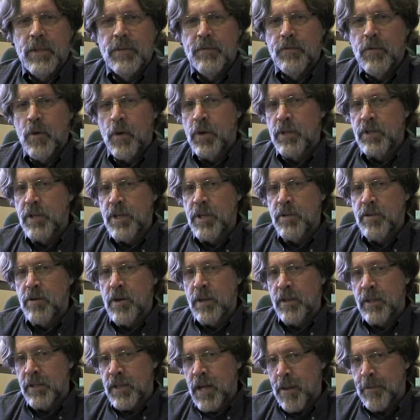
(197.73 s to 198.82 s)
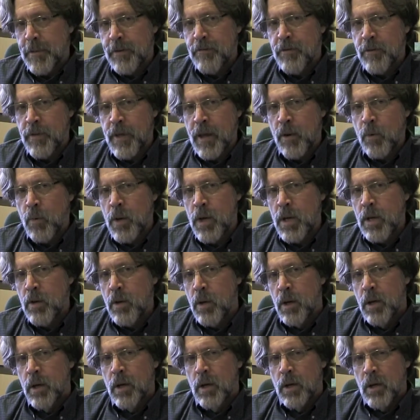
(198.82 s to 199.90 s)
focused either on the topic for that week
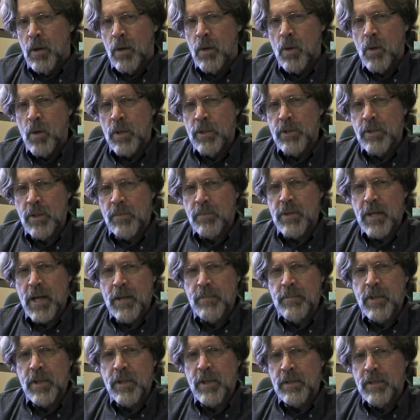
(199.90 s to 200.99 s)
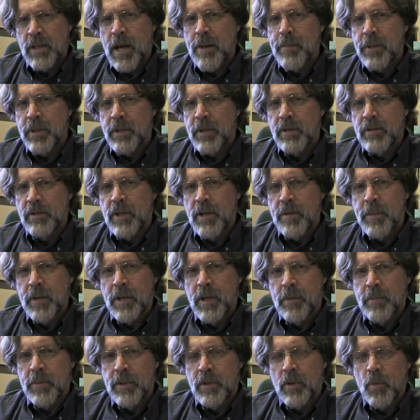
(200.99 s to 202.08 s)
or sometimes on the topic that's coming
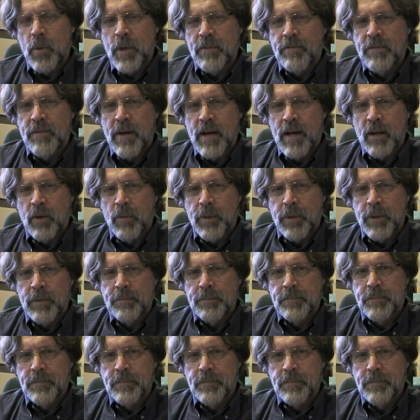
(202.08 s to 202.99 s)
up in the week following.